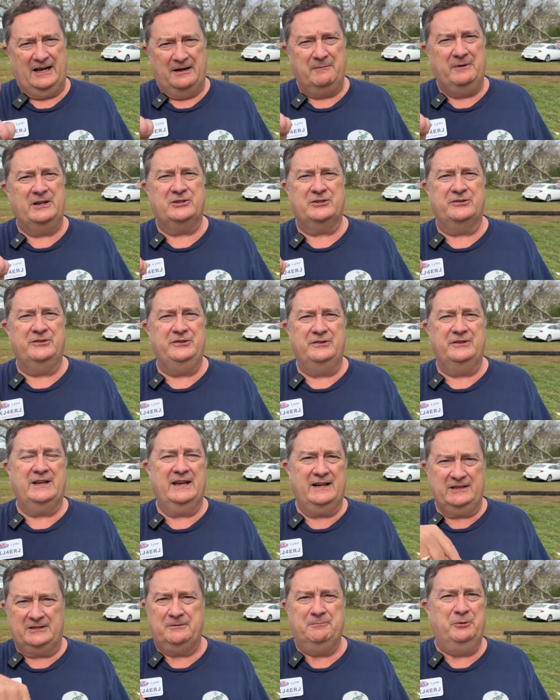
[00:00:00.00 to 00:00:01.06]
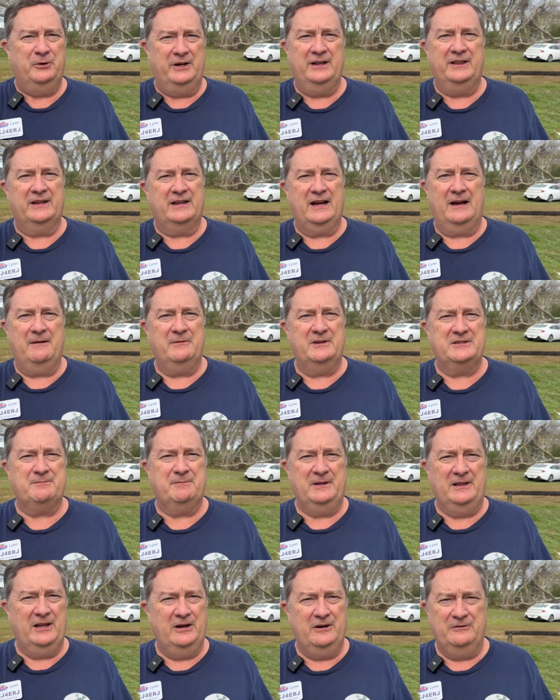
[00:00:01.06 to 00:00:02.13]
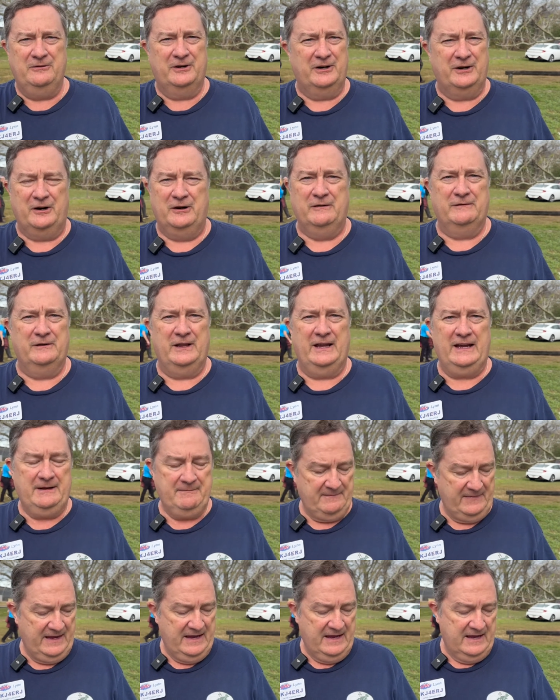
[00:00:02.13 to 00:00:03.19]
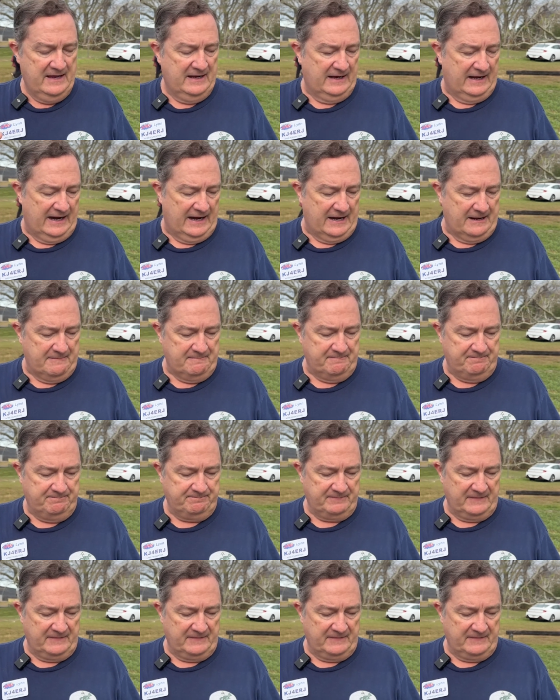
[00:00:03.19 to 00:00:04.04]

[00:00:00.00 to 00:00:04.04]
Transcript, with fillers: I'll make sure you get it to put in the comments below or an overlay um,